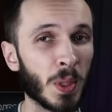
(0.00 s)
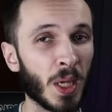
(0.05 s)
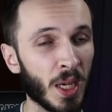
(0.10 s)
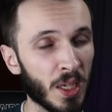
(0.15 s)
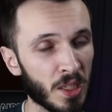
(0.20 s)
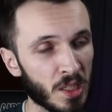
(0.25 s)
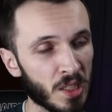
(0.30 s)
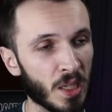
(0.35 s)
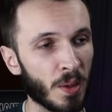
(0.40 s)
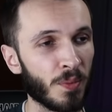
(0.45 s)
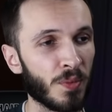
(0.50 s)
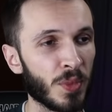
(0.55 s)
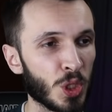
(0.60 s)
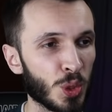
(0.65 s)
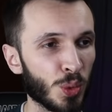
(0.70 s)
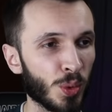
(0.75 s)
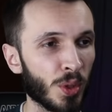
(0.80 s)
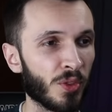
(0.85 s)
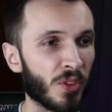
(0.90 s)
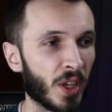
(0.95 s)
it has some
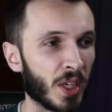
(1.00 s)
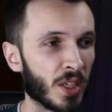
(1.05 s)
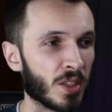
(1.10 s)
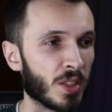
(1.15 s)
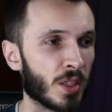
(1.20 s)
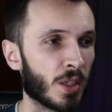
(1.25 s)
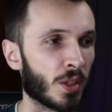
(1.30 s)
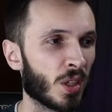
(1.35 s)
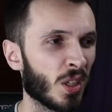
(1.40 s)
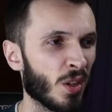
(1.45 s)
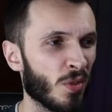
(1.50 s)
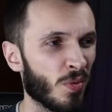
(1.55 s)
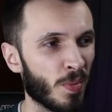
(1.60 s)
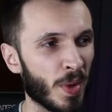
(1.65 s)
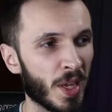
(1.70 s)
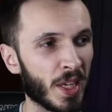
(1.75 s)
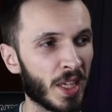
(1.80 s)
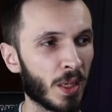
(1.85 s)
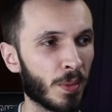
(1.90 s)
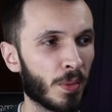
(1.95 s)
visual effects that kind of
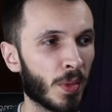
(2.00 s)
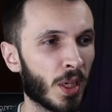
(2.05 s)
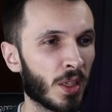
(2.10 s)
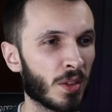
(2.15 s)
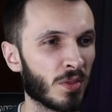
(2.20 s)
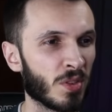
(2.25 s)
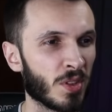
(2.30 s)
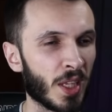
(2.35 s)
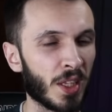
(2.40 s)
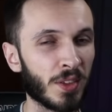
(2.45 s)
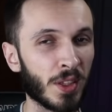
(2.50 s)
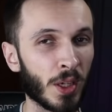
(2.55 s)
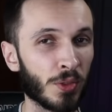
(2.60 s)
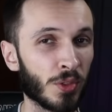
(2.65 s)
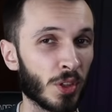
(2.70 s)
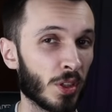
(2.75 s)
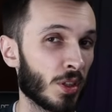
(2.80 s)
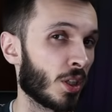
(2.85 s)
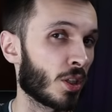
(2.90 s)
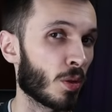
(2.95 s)
make him stand
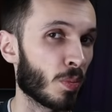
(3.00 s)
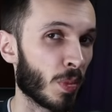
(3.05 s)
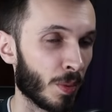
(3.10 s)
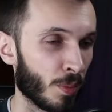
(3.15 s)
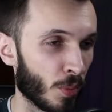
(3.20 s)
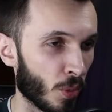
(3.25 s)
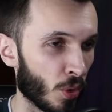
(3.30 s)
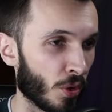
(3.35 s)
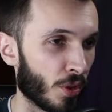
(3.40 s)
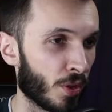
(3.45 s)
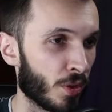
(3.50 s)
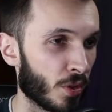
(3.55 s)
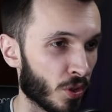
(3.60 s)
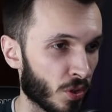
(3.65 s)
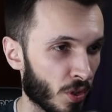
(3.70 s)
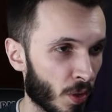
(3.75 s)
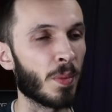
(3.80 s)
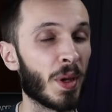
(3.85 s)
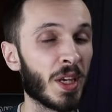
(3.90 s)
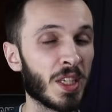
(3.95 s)
out a little bit more than
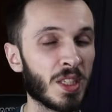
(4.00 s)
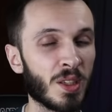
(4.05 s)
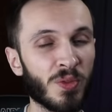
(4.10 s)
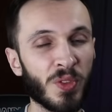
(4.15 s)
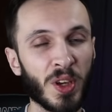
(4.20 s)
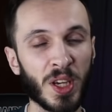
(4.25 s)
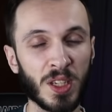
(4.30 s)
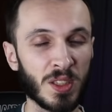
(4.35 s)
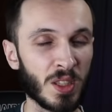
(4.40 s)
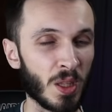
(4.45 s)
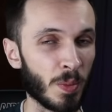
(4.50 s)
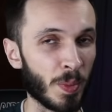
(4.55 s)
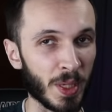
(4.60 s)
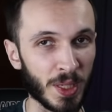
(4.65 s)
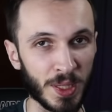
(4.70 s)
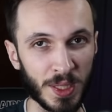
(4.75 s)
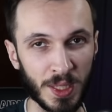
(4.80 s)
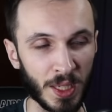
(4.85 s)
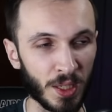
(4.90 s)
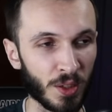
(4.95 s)
just the base effects and the
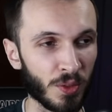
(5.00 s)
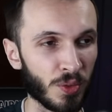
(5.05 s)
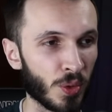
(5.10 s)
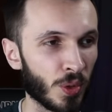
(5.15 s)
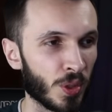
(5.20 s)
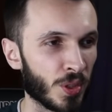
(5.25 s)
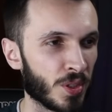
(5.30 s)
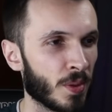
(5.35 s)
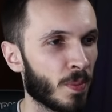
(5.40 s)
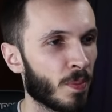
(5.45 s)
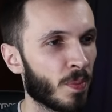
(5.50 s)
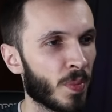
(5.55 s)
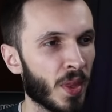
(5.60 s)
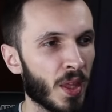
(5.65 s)
base skin, of course.